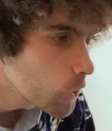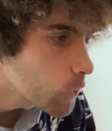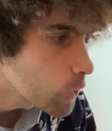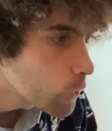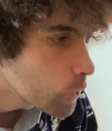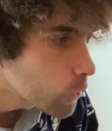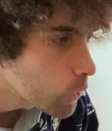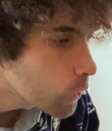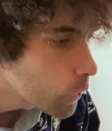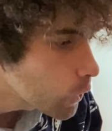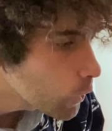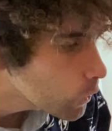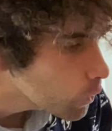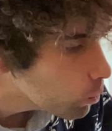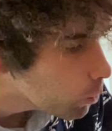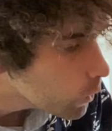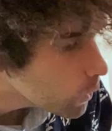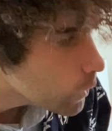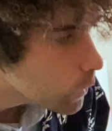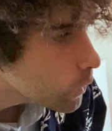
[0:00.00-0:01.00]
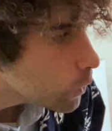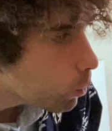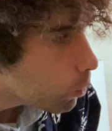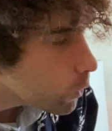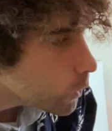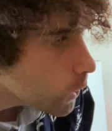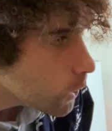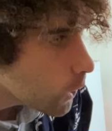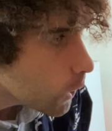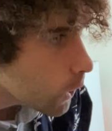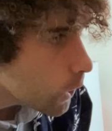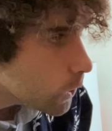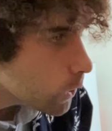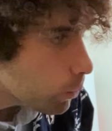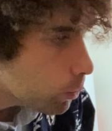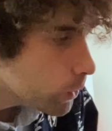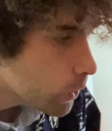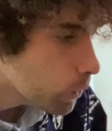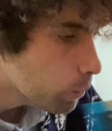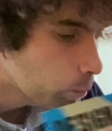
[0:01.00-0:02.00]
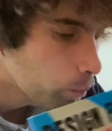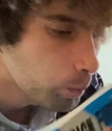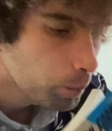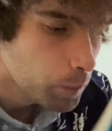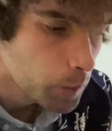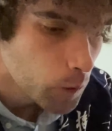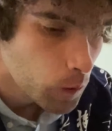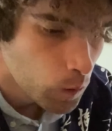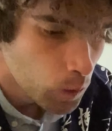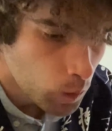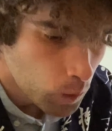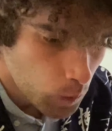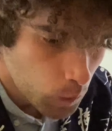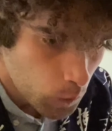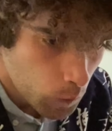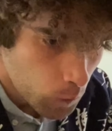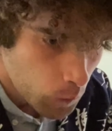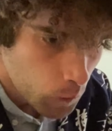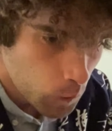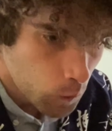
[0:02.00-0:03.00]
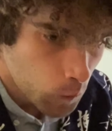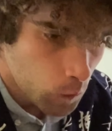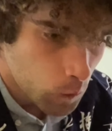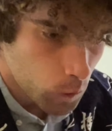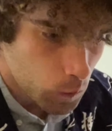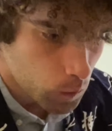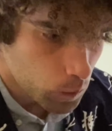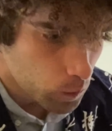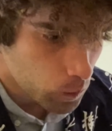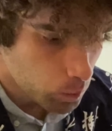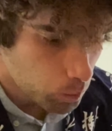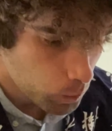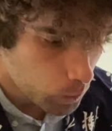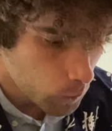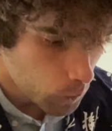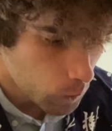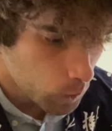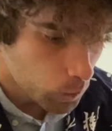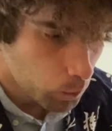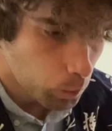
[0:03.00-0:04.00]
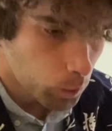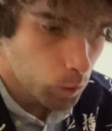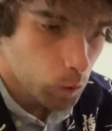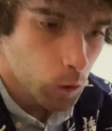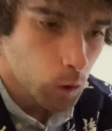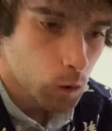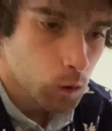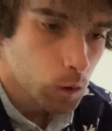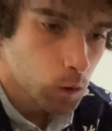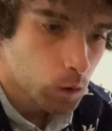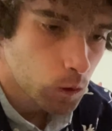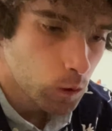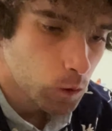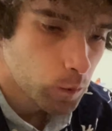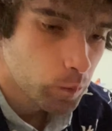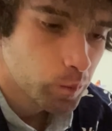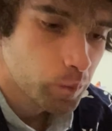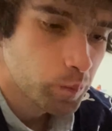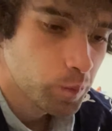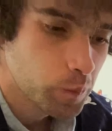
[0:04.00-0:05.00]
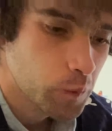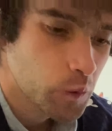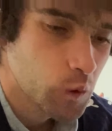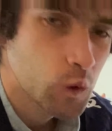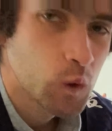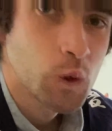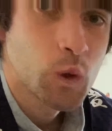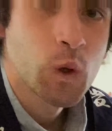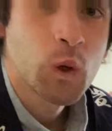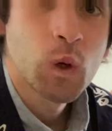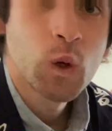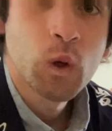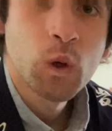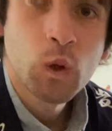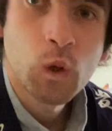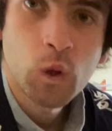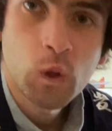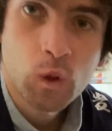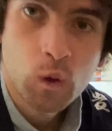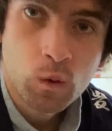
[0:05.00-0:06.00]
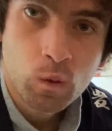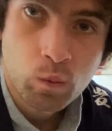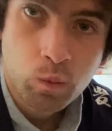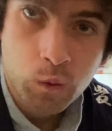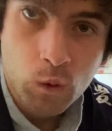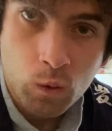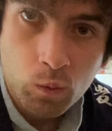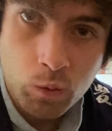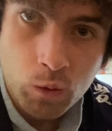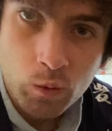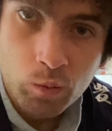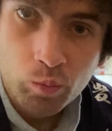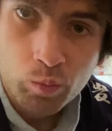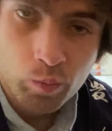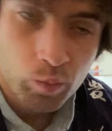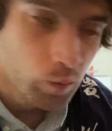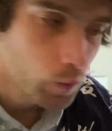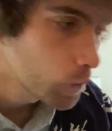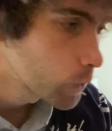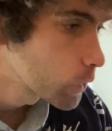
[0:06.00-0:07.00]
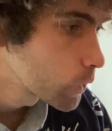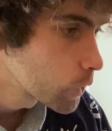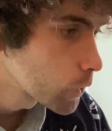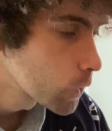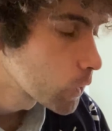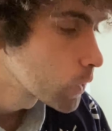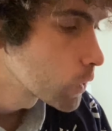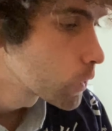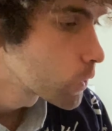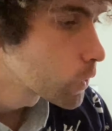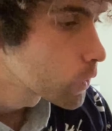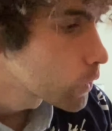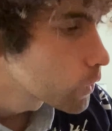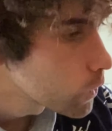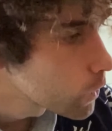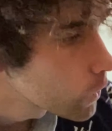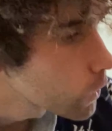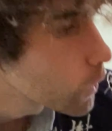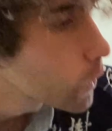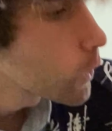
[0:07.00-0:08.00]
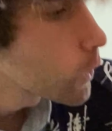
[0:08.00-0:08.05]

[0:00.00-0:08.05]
have been biographing her life for over 30 years and there really is not a topic untouched when it comes to the topic